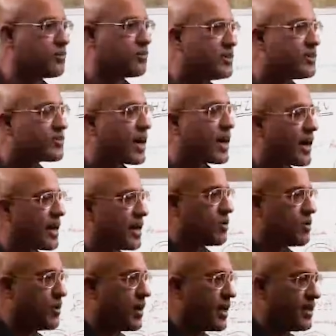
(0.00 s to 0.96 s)
of this
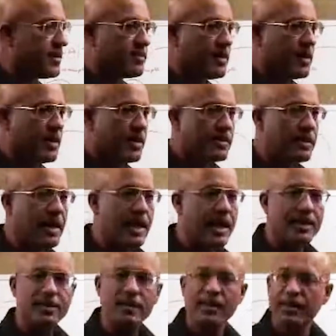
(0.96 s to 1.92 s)
RNA virus
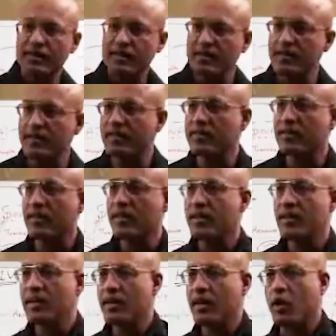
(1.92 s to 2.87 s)
that this
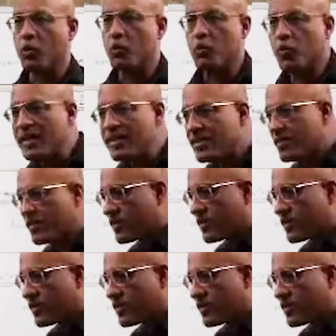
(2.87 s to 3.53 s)
reverse